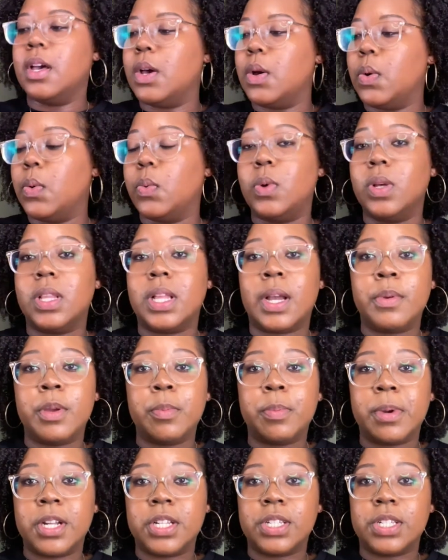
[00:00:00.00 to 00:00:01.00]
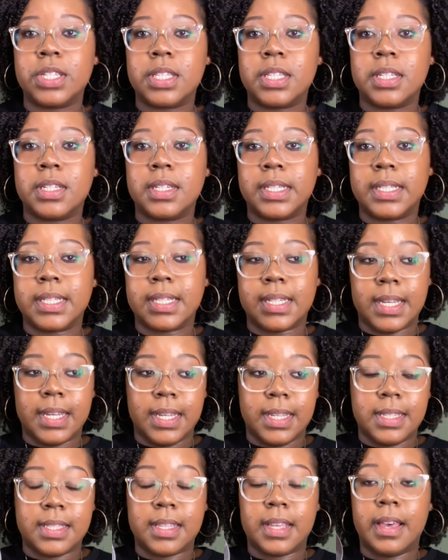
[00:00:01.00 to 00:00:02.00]
Will I repurchase it?
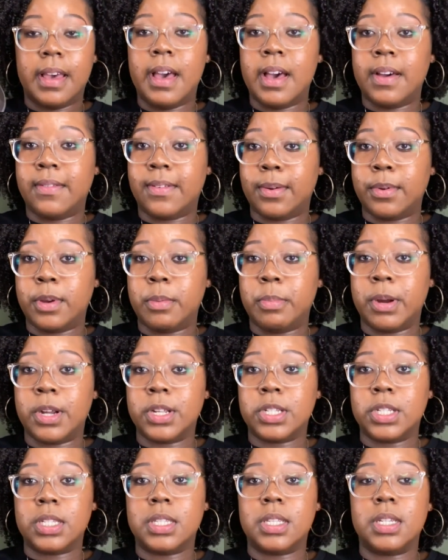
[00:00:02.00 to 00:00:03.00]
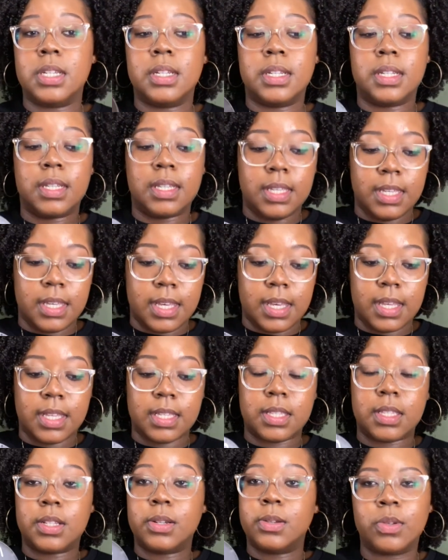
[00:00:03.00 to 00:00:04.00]
Yes. Have I repurchased it?
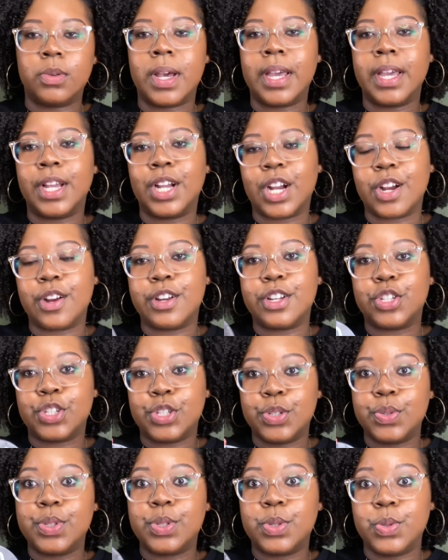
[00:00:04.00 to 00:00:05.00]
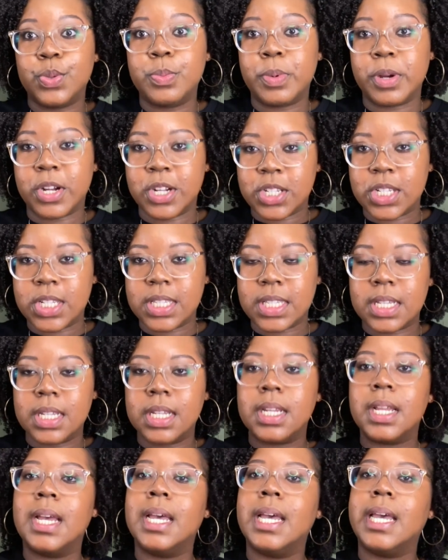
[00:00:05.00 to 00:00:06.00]
Yes. Do I encourage you to purchase
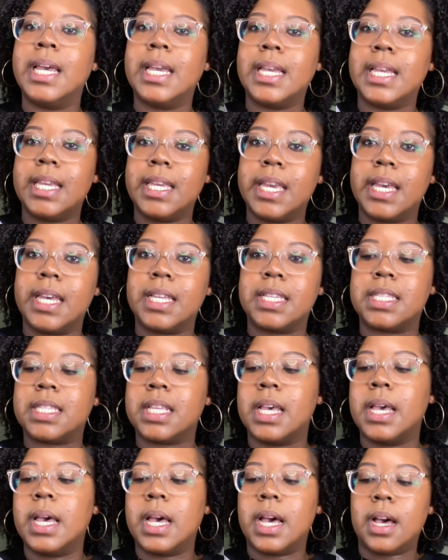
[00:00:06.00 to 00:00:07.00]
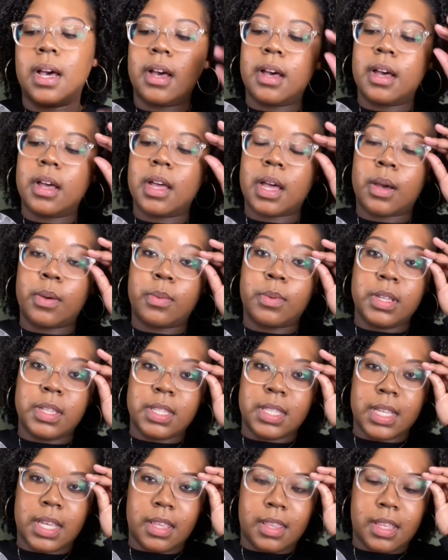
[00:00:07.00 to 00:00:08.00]
it? Yes. I will
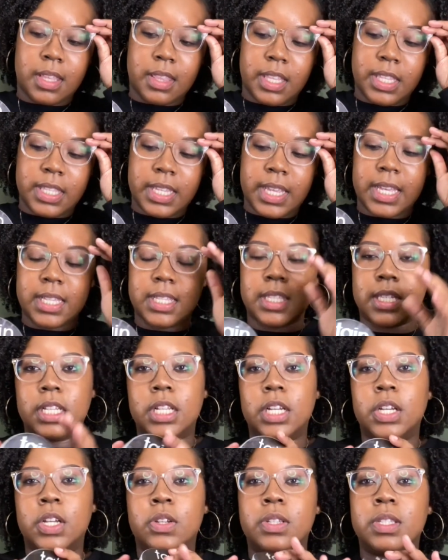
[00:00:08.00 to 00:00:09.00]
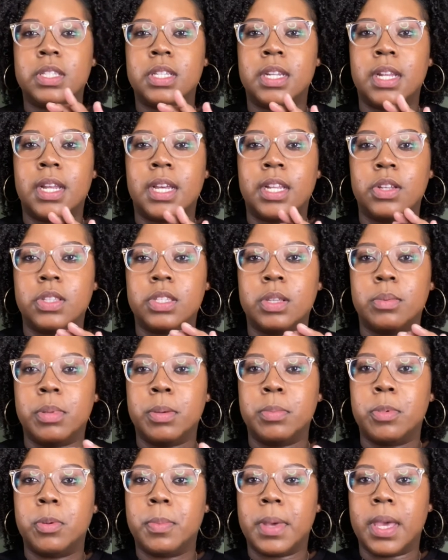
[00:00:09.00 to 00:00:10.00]
say that this has silicones in it. I know some
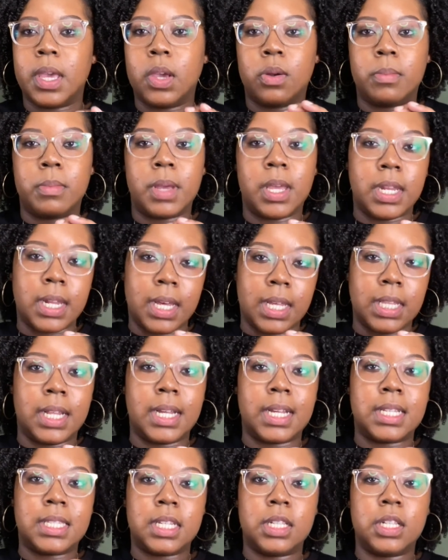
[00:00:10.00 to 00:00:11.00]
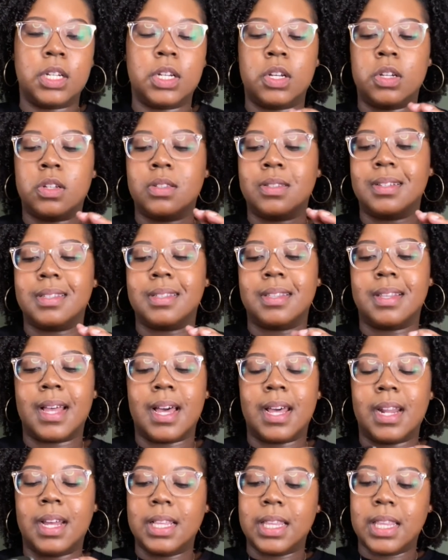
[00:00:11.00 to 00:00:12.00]
people may or may not like silicones. It's
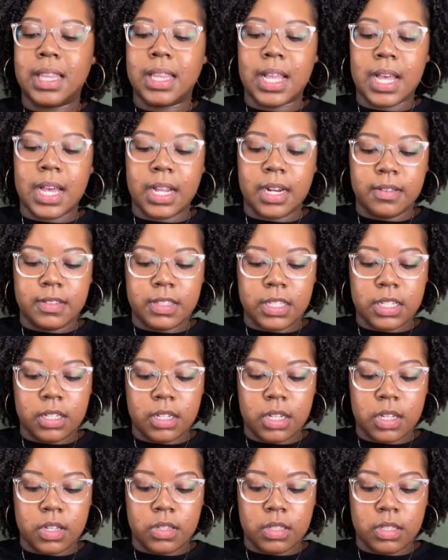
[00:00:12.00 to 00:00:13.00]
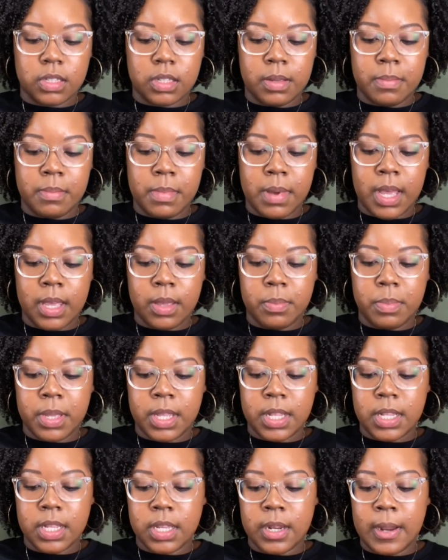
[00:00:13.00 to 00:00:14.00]
not a lot of silicones in my
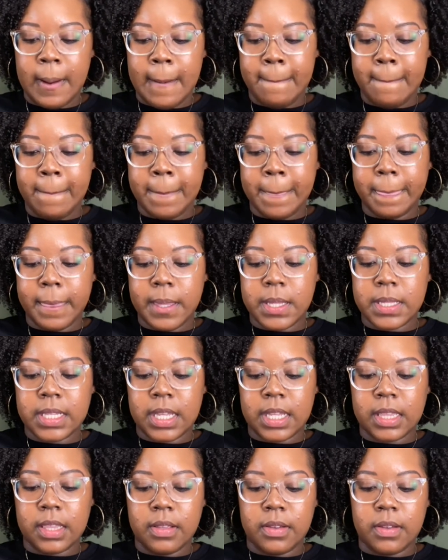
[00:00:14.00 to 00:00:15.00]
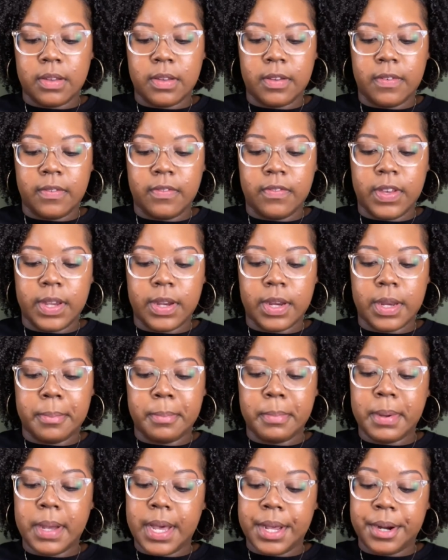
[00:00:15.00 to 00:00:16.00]
opinion. It's at the very
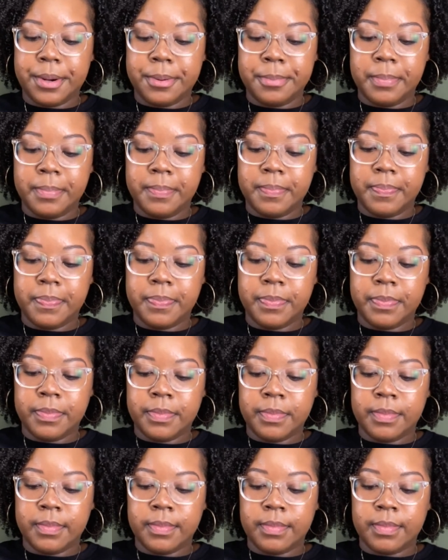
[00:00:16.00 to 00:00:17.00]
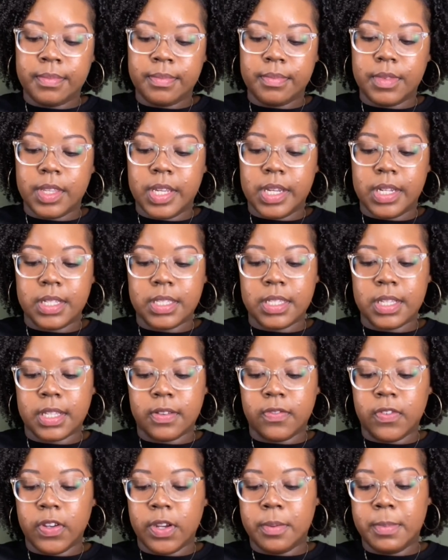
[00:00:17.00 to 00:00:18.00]
bottom. Yeah, it's at the
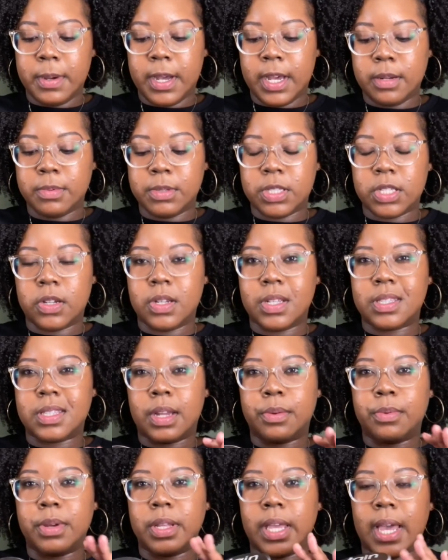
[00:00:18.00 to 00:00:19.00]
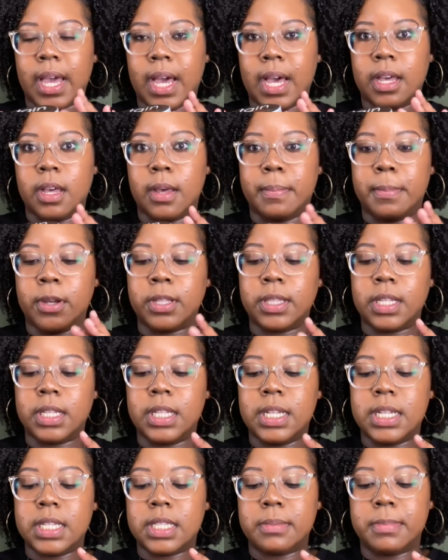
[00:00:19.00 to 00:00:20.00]
very bottom, so it's not really high up on the
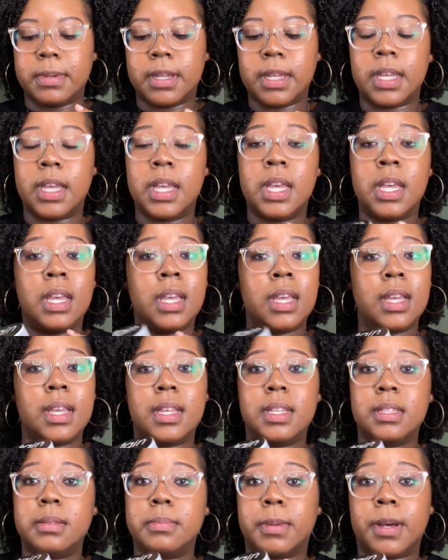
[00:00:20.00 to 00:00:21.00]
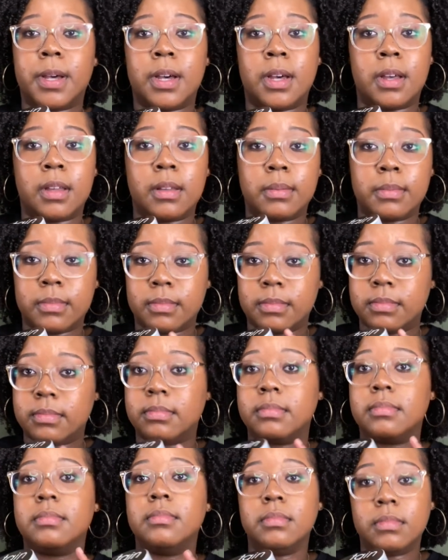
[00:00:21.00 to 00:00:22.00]
list, but it's bomb.
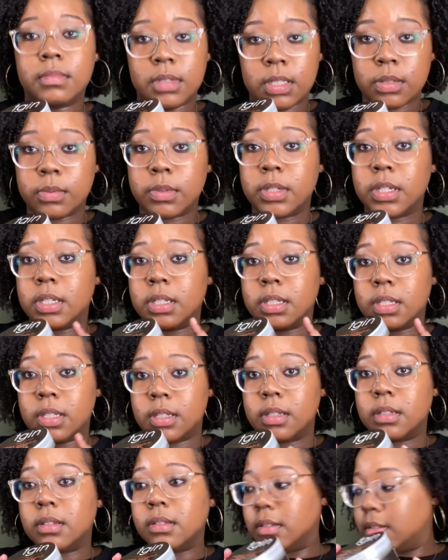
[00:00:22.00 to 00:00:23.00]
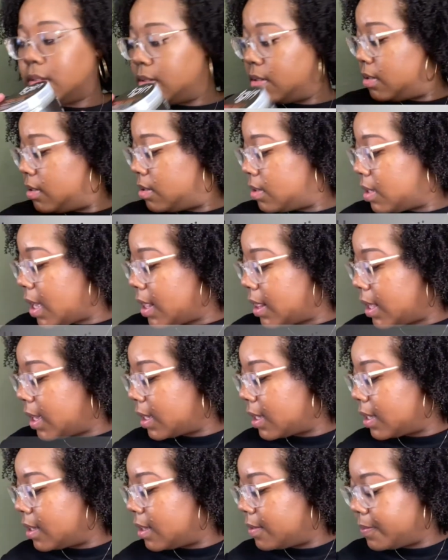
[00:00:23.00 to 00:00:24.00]
It's real good. I like
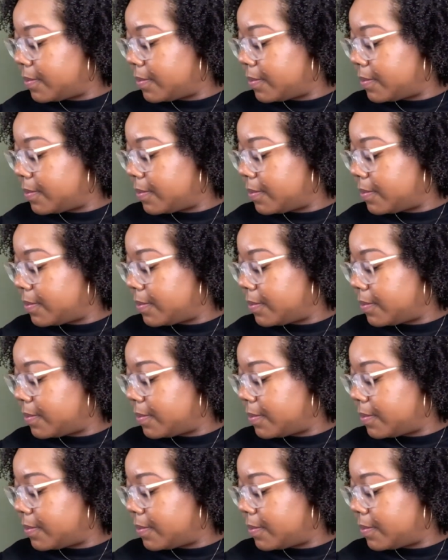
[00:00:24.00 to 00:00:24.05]
it.